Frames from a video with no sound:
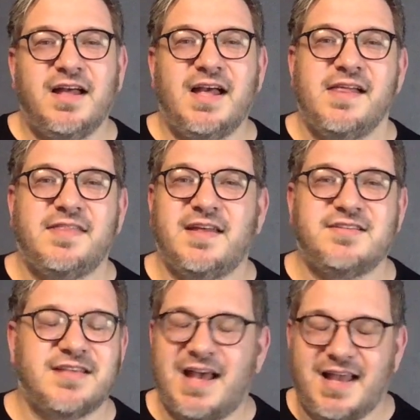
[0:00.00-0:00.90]
And they
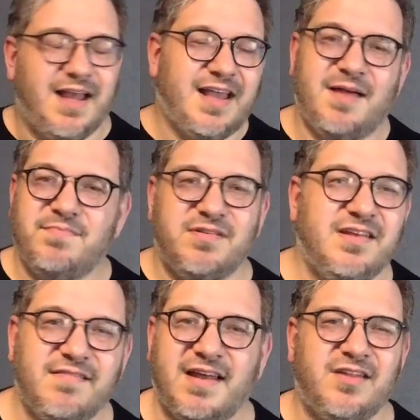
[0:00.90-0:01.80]
just, I can't
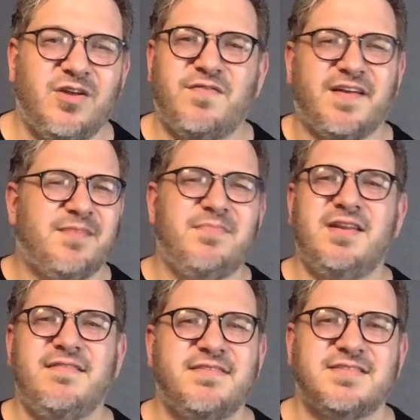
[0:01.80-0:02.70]
believe, I don't know if I can
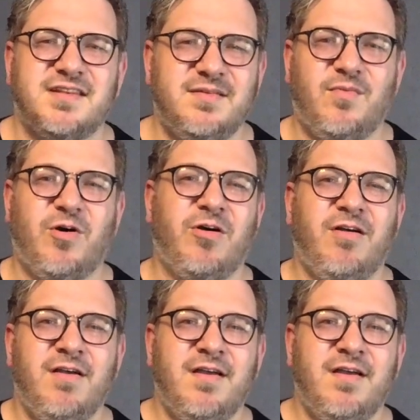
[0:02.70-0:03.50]
believe this anymore.